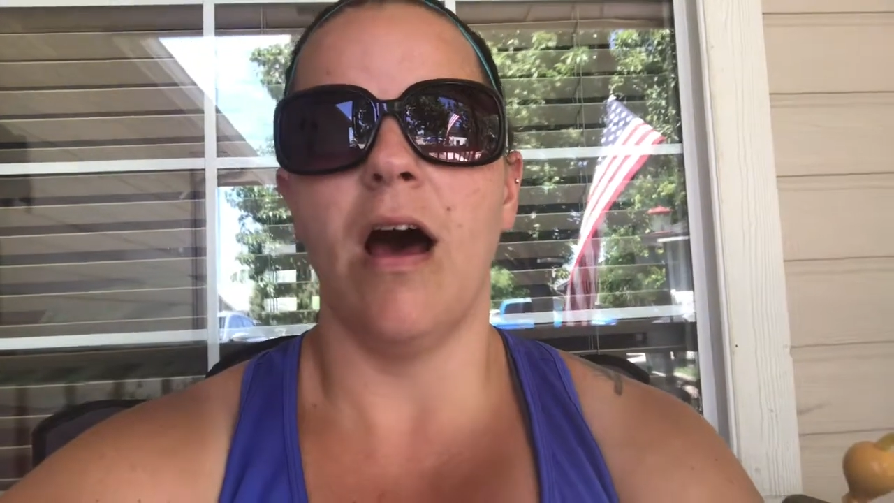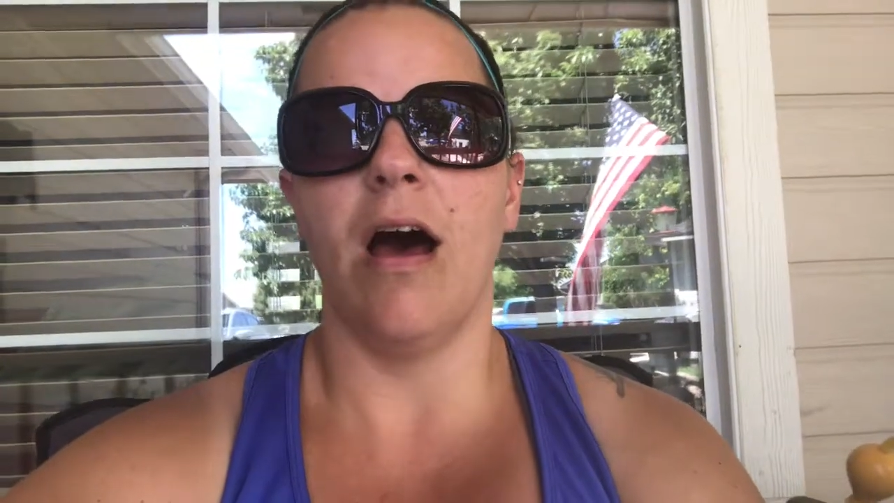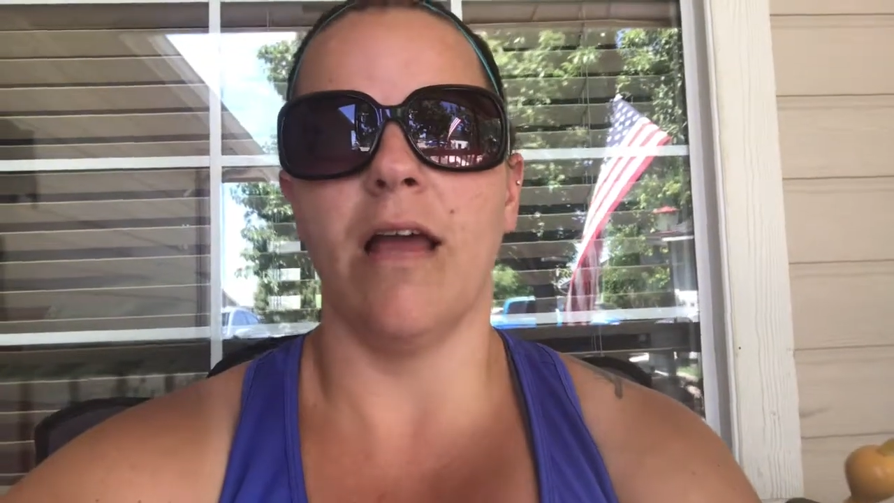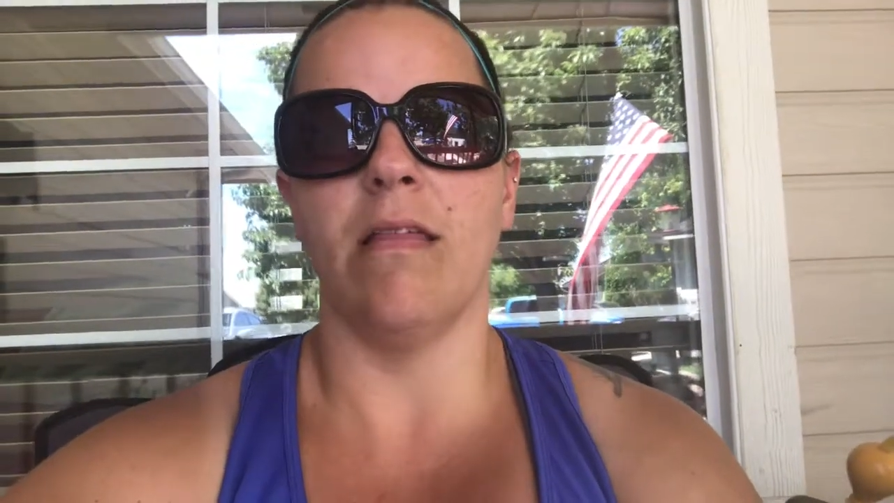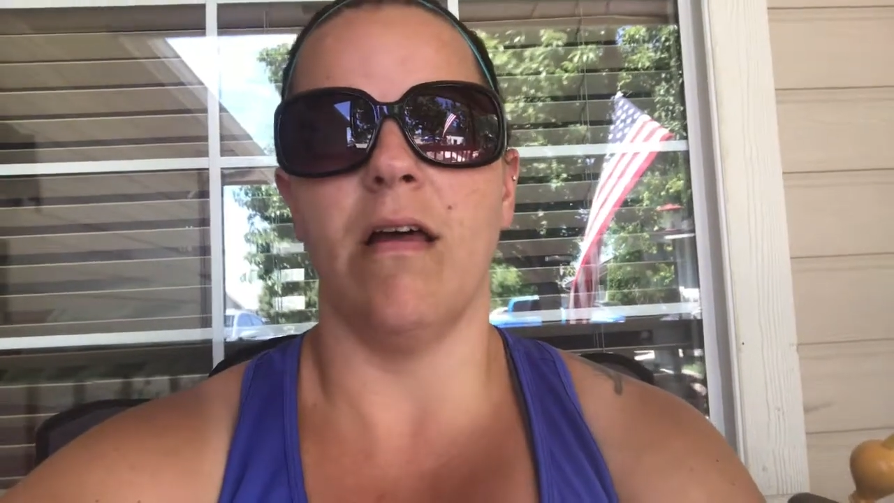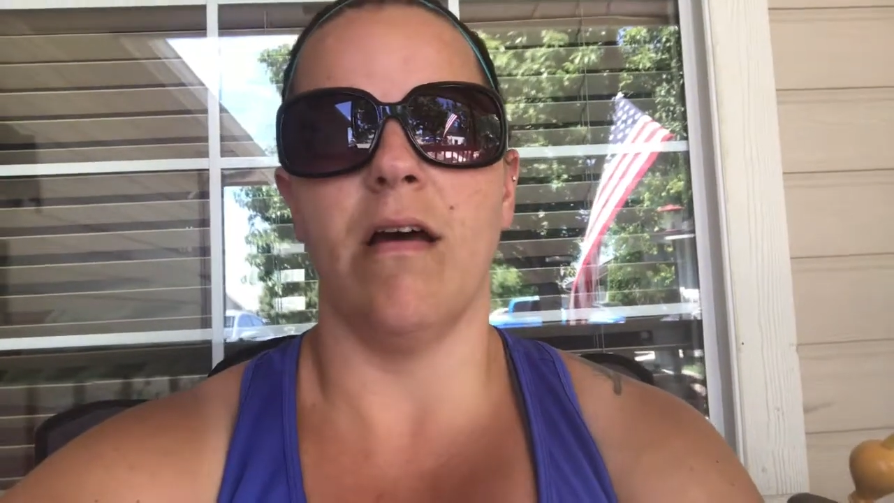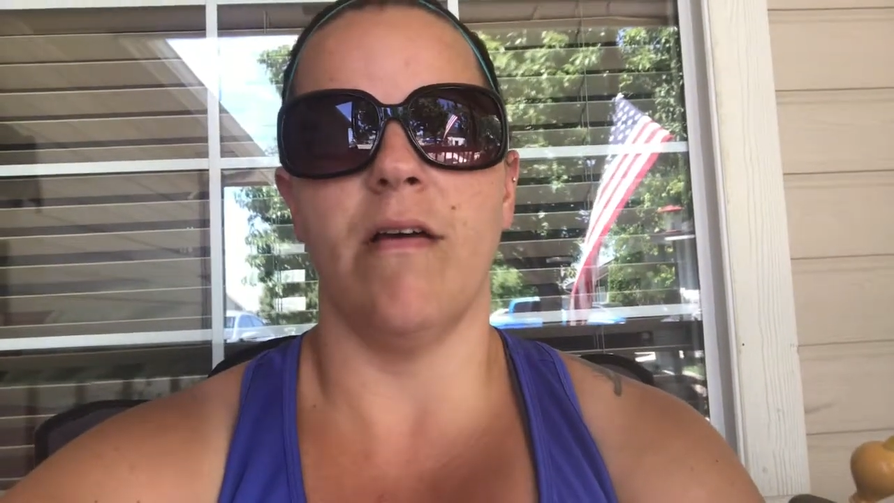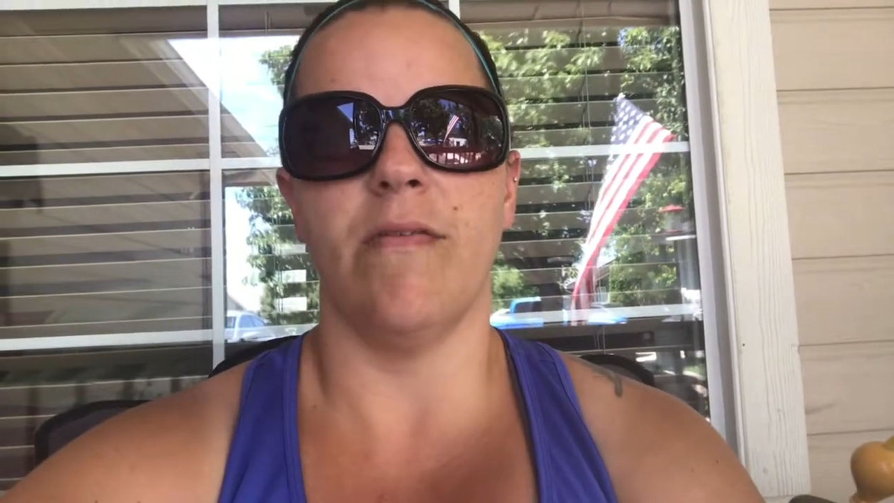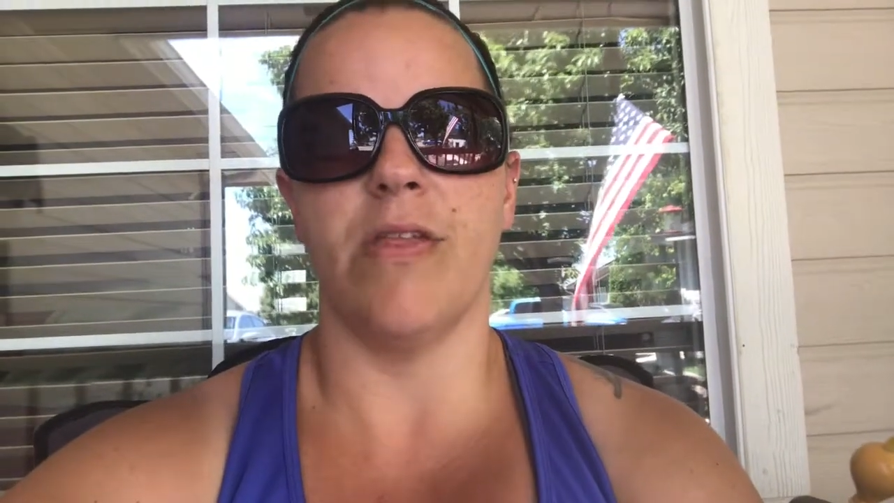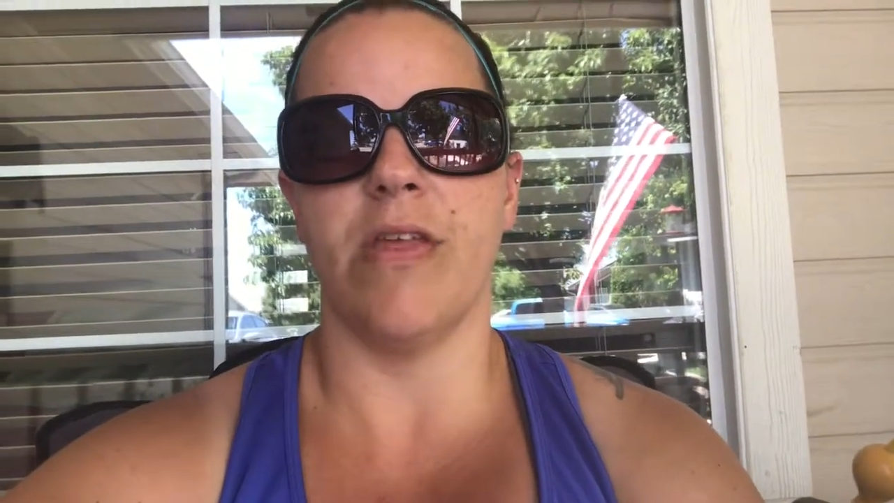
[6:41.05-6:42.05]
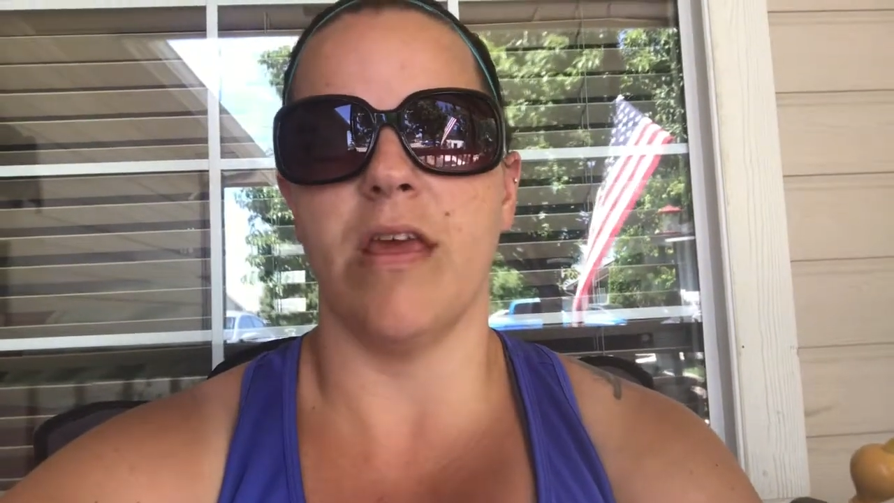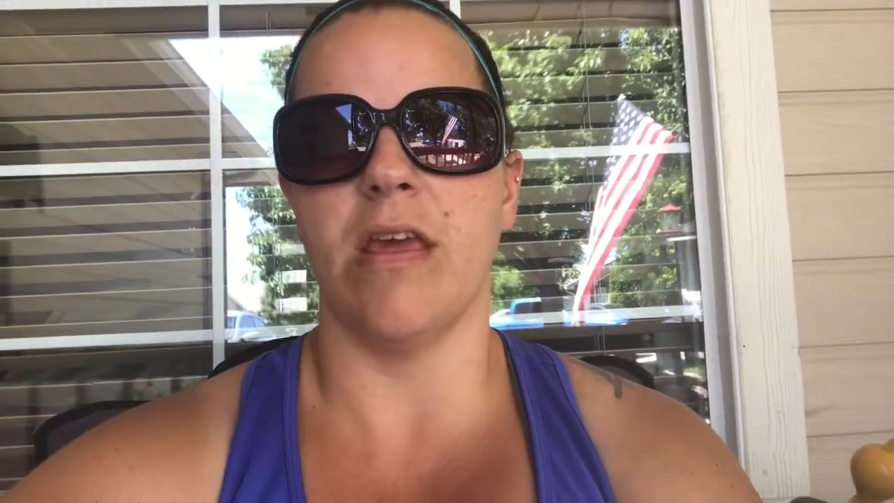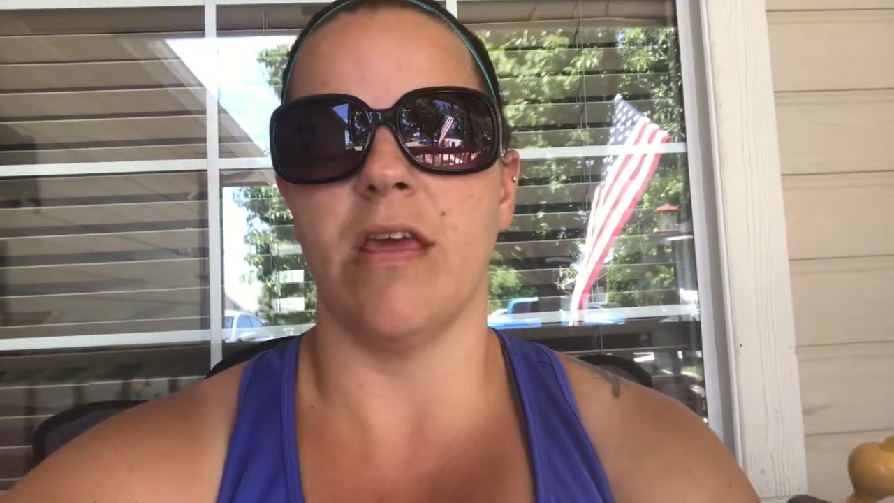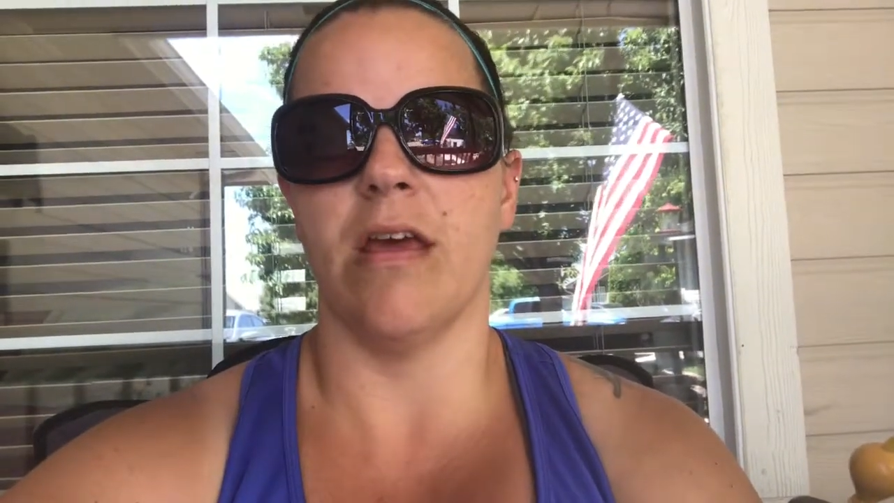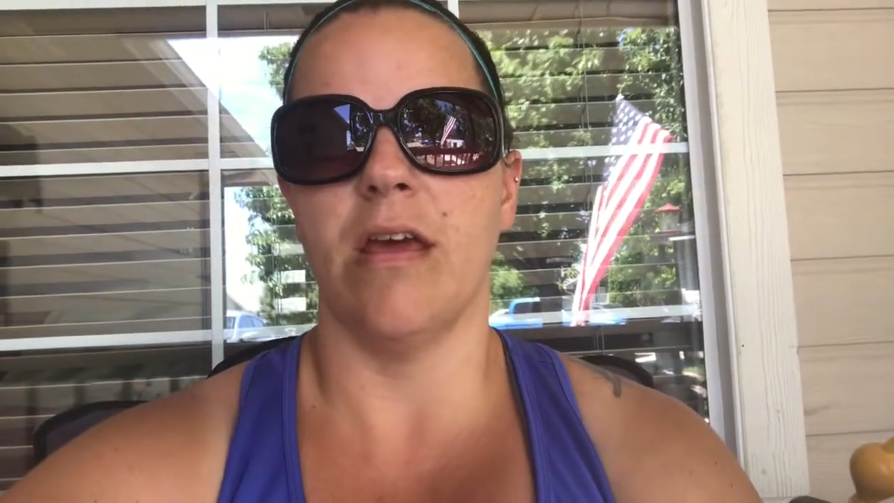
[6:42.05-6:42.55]
I love
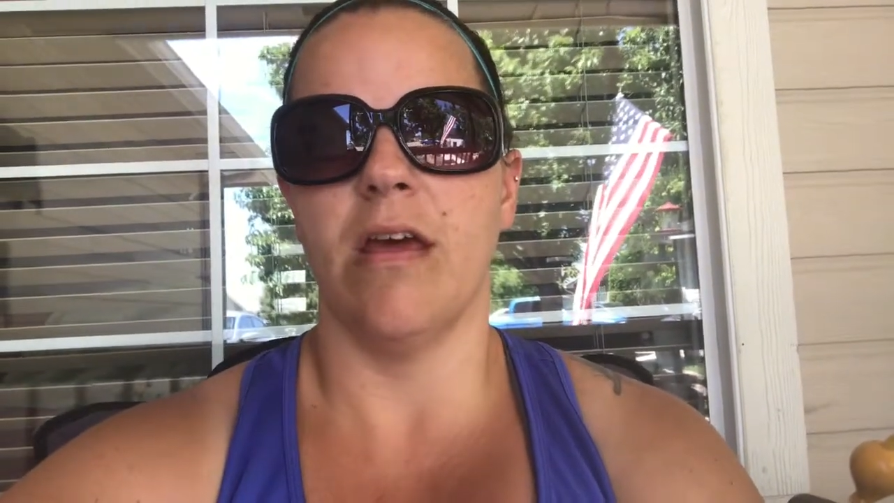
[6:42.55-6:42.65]
the